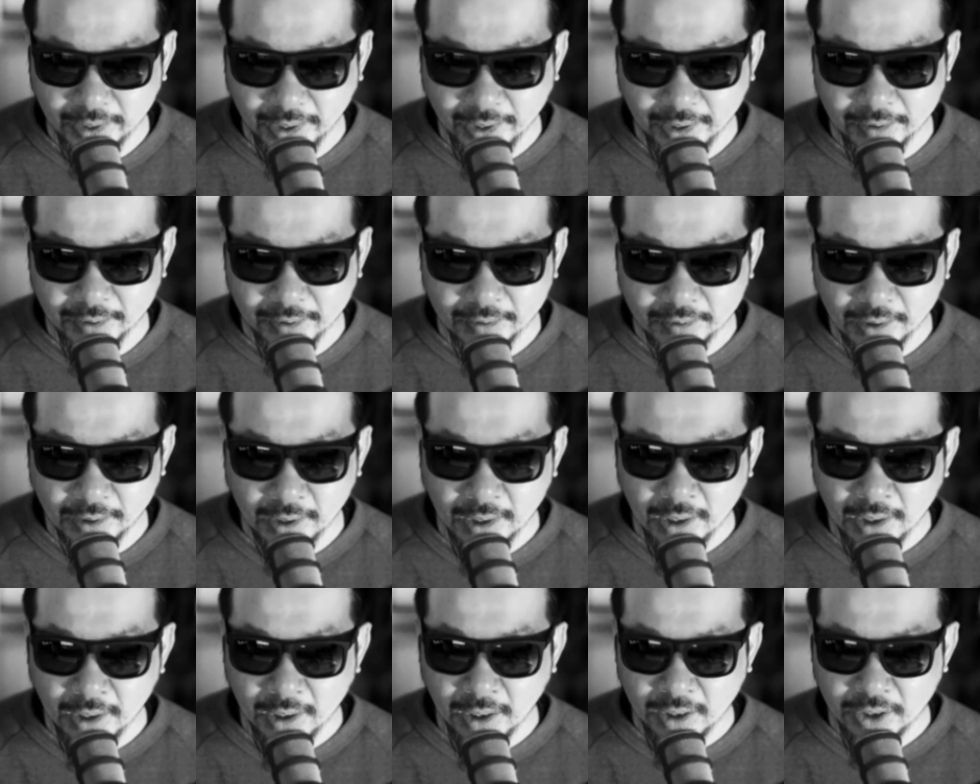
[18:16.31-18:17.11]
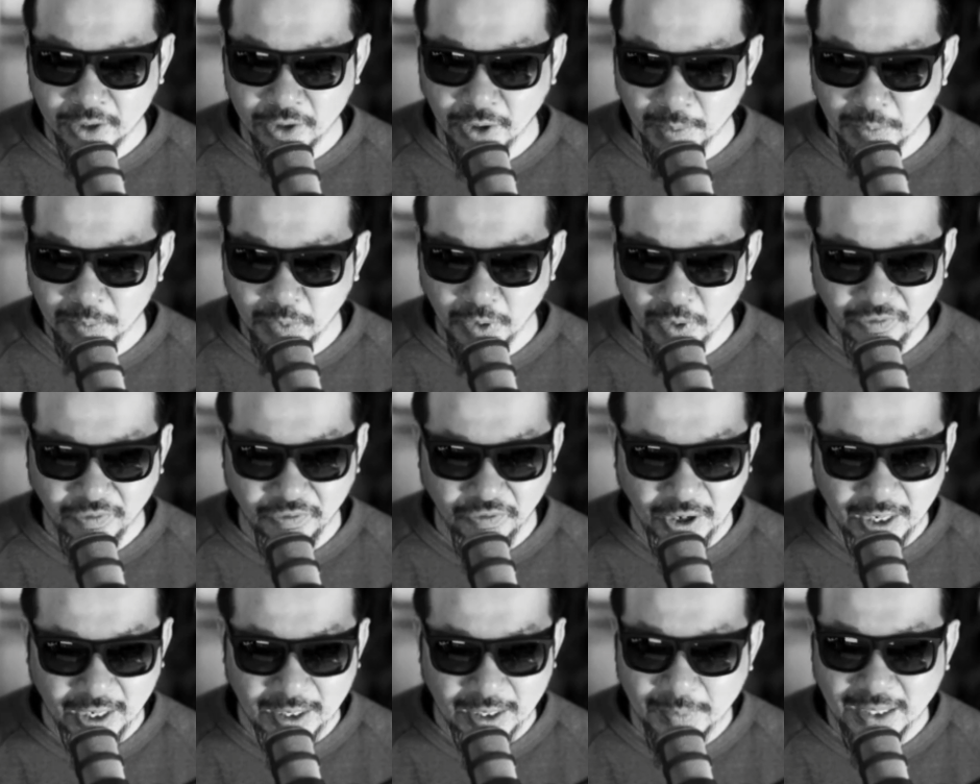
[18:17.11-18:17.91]
And, you know, I'm not
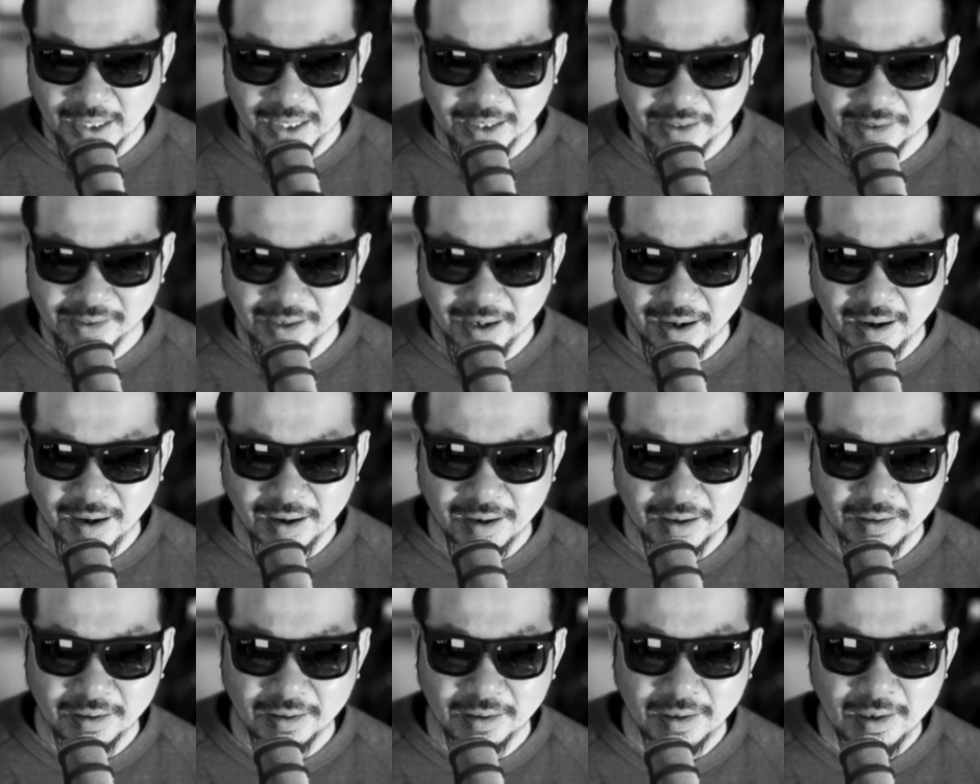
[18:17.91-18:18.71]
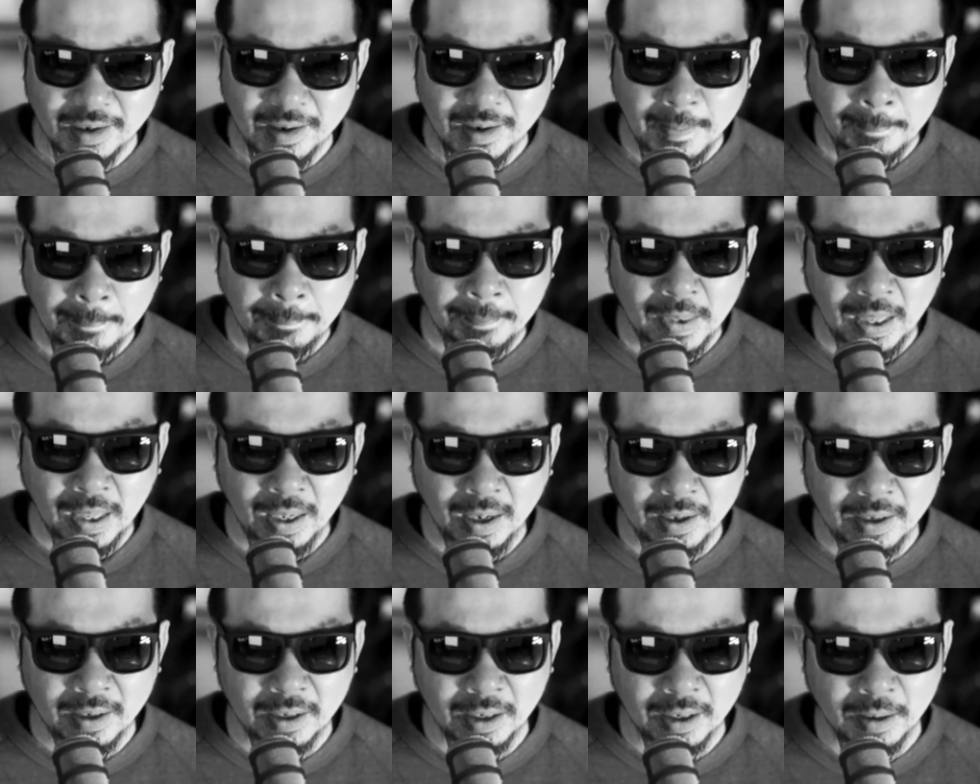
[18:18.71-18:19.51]
framing as hard
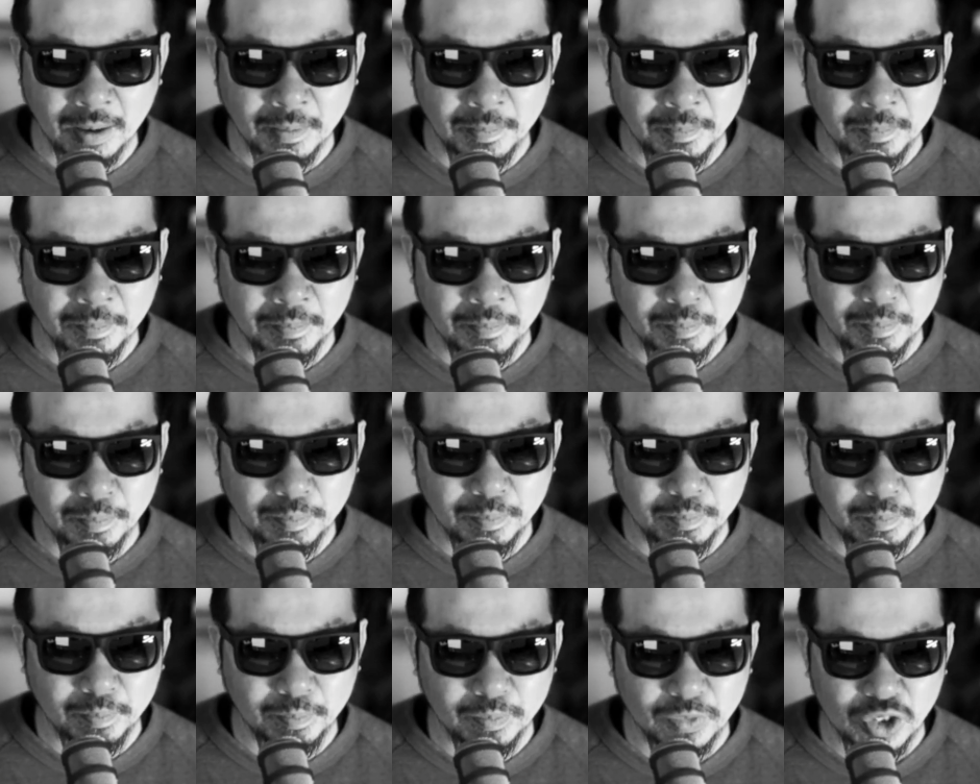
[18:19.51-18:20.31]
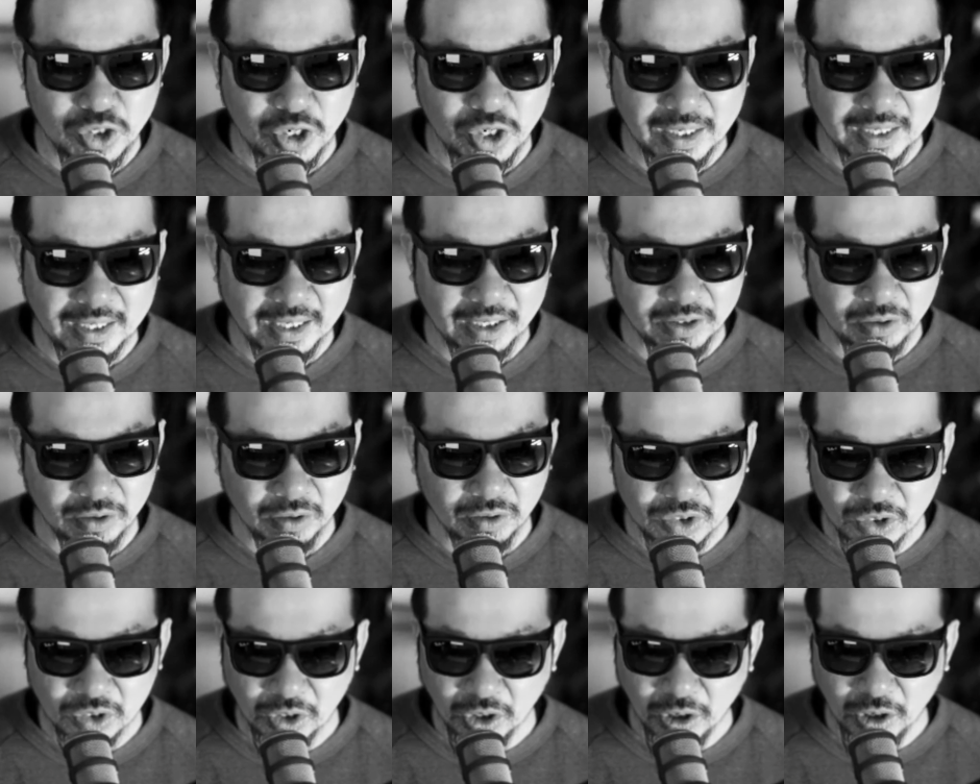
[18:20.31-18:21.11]
and I'm trying to get
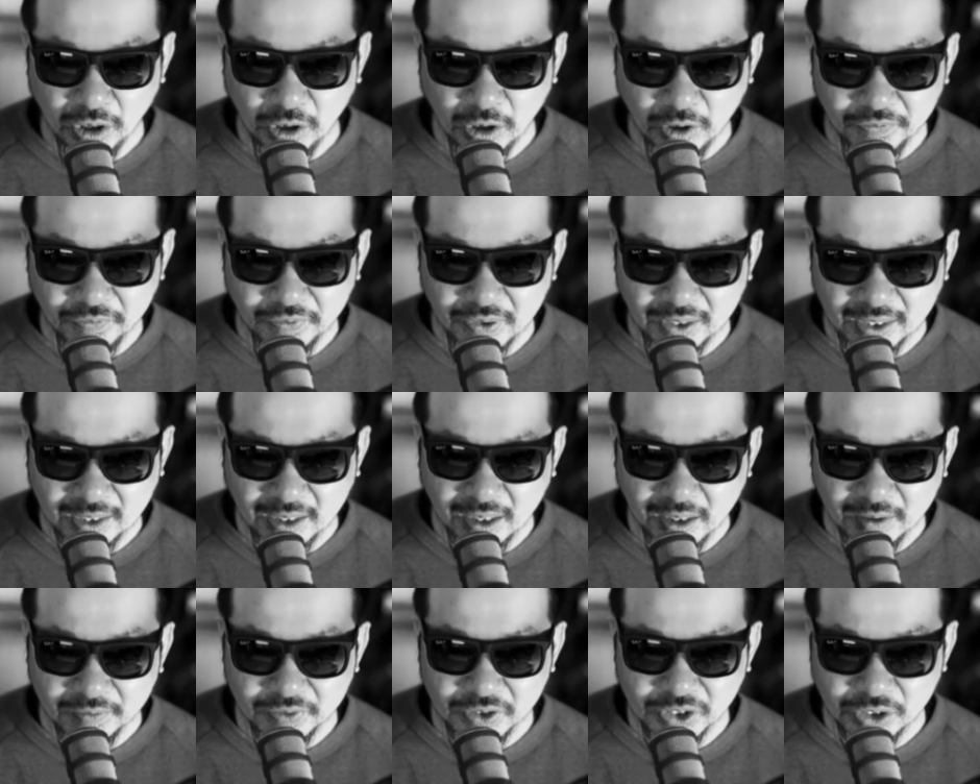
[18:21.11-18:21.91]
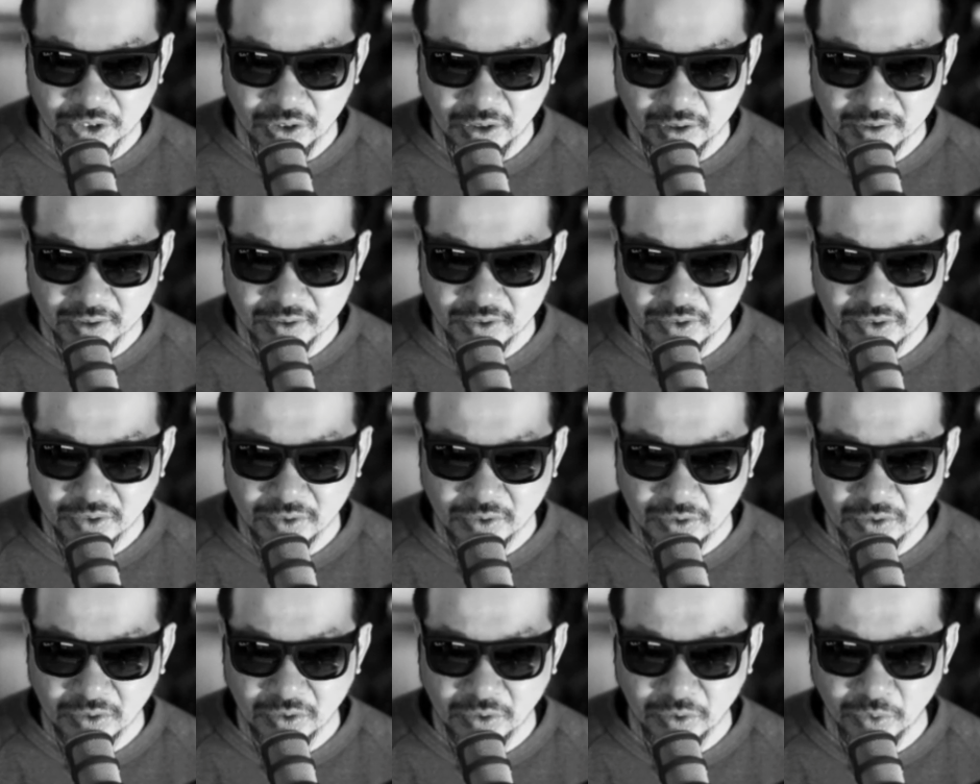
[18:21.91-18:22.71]
those off the cuff
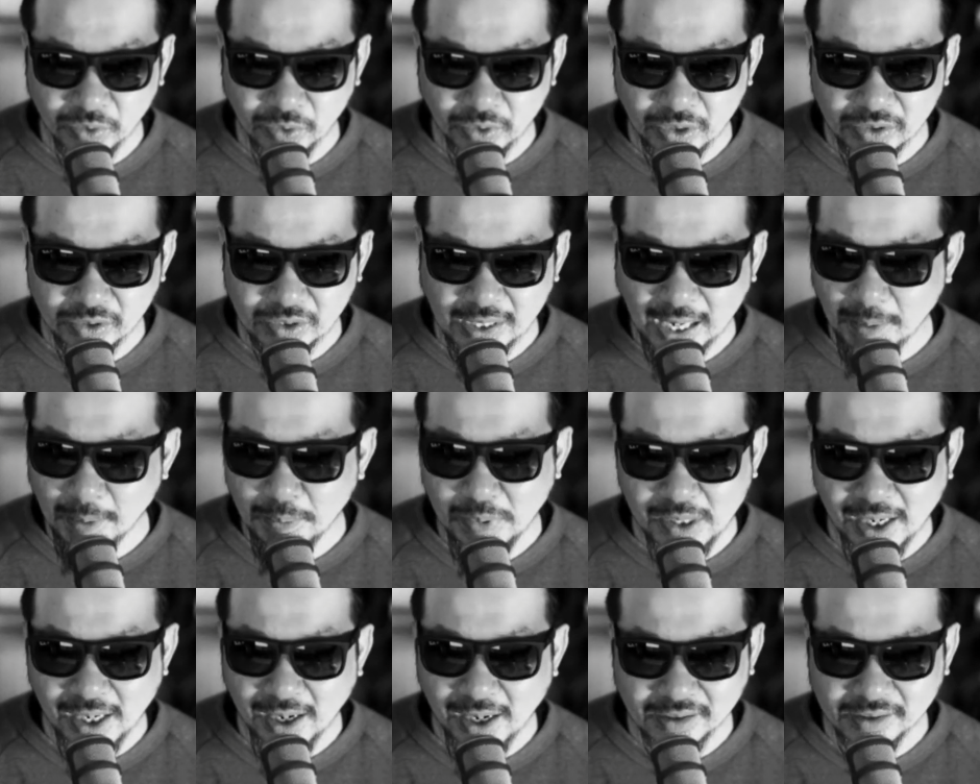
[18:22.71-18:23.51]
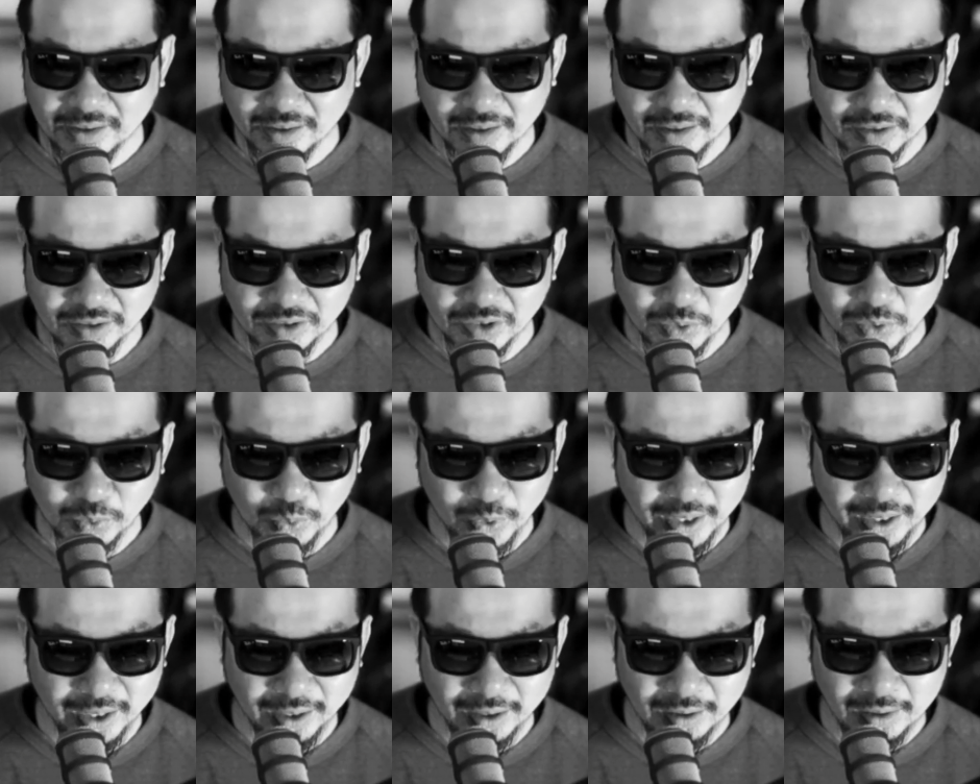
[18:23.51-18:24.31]
shots or those happy accidents
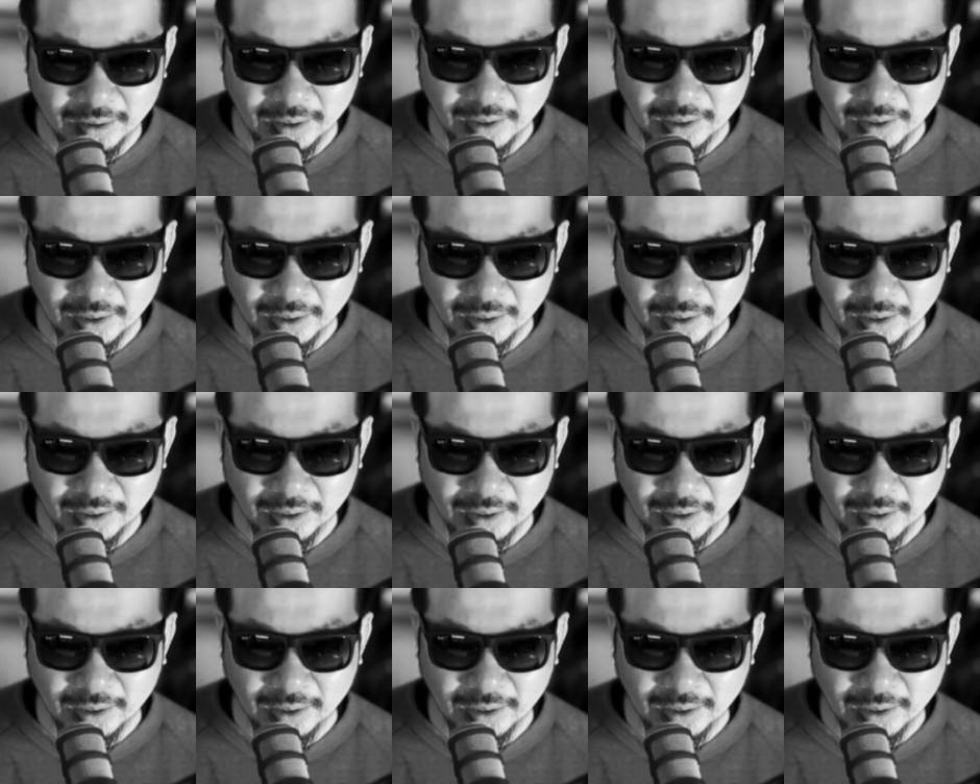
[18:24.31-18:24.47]
where